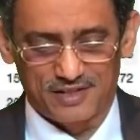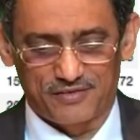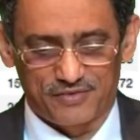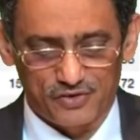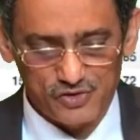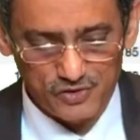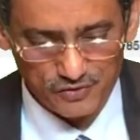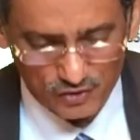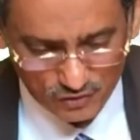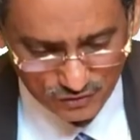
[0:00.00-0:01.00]
the
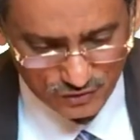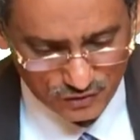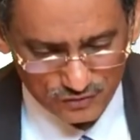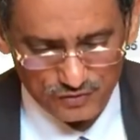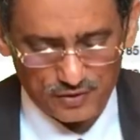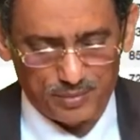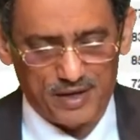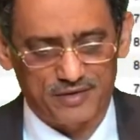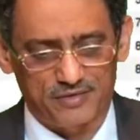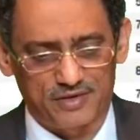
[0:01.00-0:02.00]
philosophy of
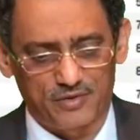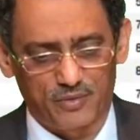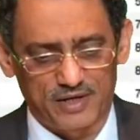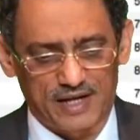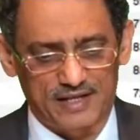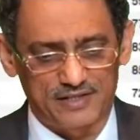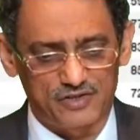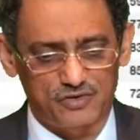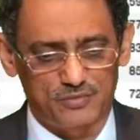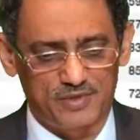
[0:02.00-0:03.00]
Python. One
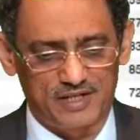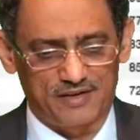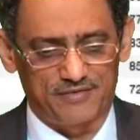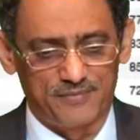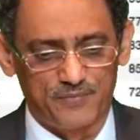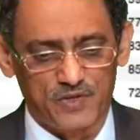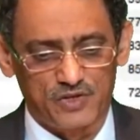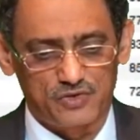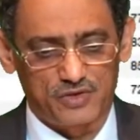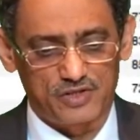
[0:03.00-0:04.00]
and should be enough.
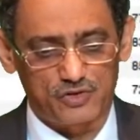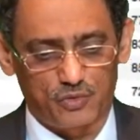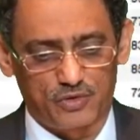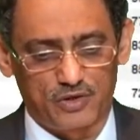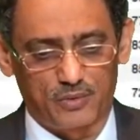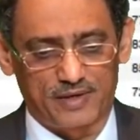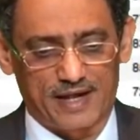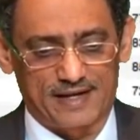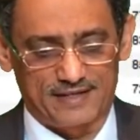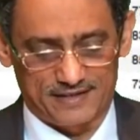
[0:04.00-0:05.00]
So there's only one
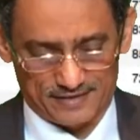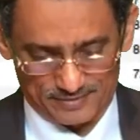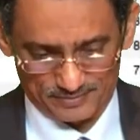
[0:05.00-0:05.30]
and here.